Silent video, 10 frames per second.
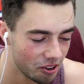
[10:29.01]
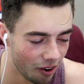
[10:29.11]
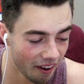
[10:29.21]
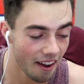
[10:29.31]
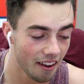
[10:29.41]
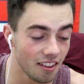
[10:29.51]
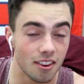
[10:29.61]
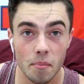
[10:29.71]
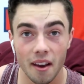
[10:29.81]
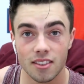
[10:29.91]
So, it's
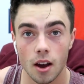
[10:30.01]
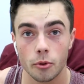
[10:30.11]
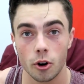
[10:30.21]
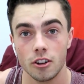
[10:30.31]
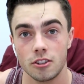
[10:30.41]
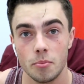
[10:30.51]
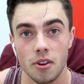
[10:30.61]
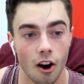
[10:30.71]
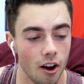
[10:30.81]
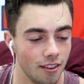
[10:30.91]
a big step for her to
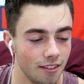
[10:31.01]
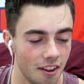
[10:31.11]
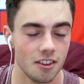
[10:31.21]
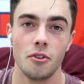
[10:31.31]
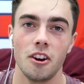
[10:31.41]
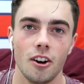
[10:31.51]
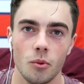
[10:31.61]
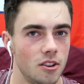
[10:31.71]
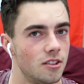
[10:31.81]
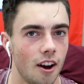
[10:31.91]
be on this video,
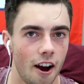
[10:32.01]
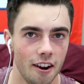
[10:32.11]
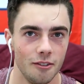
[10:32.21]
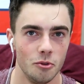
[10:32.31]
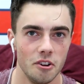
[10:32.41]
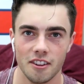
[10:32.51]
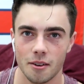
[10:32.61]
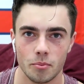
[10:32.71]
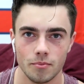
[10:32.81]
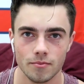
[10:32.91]
which I really,